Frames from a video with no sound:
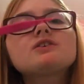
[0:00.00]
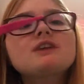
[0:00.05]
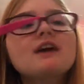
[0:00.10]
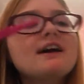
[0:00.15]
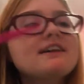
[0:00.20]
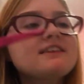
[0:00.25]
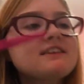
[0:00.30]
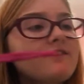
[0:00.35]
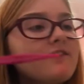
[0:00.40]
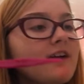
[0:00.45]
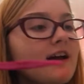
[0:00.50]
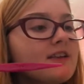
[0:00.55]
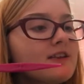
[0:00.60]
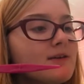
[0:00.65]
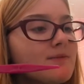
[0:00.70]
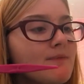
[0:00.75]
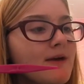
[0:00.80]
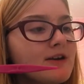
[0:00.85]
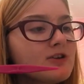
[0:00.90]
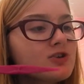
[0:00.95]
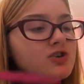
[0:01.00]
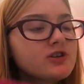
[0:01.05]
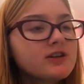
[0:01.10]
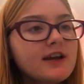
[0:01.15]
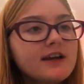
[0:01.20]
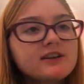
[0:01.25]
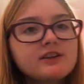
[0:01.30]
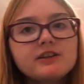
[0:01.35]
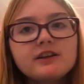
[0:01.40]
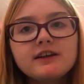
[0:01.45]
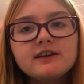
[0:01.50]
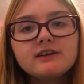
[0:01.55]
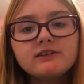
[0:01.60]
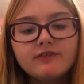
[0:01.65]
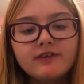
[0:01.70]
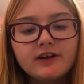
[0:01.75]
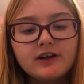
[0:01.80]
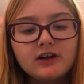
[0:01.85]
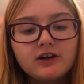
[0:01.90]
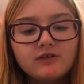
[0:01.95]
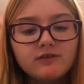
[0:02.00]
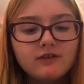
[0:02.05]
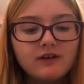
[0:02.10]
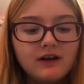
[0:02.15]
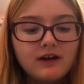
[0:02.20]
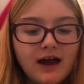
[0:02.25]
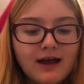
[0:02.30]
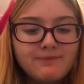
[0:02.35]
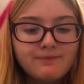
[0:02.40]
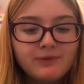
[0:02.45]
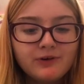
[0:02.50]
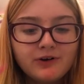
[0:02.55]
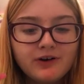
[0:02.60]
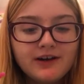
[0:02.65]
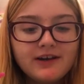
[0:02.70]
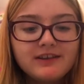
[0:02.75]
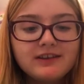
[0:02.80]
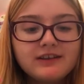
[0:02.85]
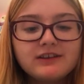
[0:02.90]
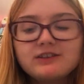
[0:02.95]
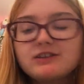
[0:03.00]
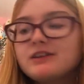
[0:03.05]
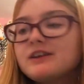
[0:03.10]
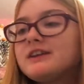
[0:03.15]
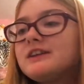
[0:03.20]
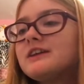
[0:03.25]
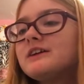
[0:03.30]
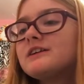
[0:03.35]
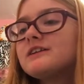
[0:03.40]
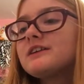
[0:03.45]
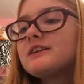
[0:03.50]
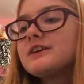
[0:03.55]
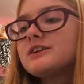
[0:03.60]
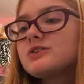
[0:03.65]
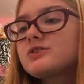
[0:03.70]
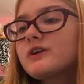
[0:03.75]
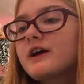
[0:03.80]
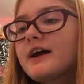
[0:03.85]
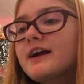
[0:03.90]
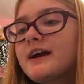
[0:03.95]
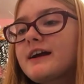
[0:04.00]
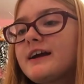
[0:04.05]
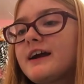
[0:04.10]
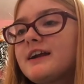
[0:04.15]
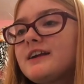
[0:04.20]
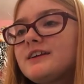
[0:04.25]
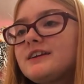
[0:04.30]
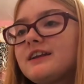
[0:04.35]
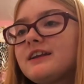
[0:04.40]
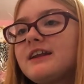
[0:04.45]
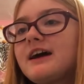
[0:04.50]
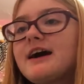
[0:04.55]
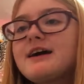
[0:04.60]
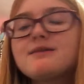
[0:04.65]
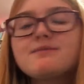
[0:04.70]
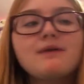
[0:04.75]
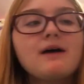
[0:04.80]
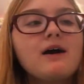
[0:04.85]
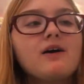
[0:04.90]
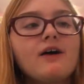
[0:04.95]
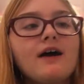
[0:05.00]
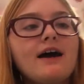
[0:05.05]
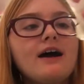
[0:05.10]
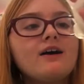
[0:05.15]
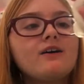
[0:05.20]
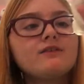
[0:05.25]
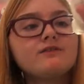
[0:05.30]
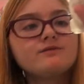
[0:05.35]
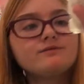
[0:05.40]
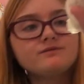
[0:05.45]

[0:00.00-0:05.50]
guys, I forgot to mention yesterday's video, I put in this, in the diss track, I added the line about how